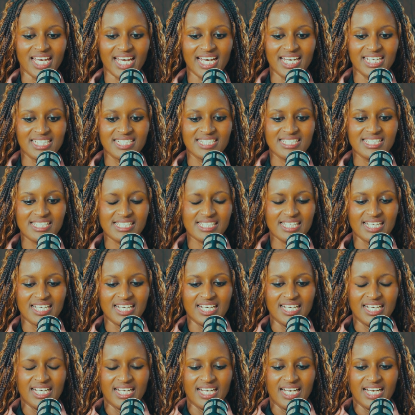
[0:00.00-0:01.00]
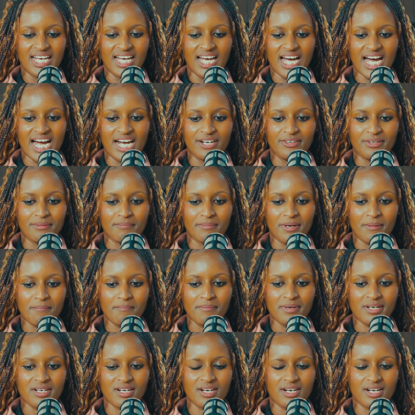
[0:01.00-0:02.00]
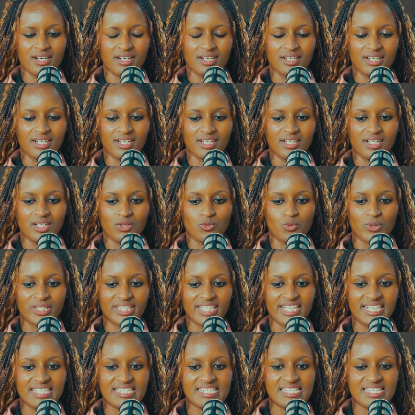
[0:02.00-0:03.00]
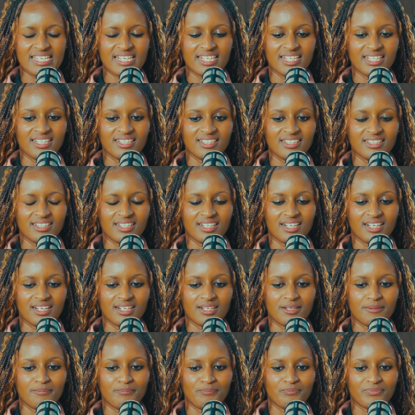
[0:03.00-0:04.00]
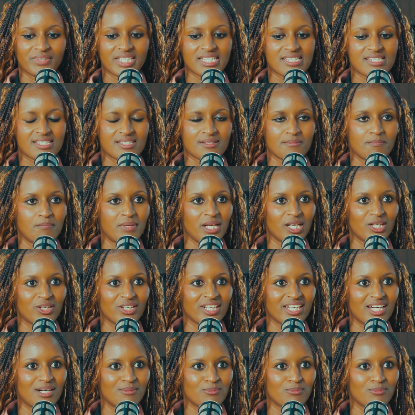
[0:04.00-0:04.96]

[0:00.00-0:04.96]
and I remember with SA, this billionaire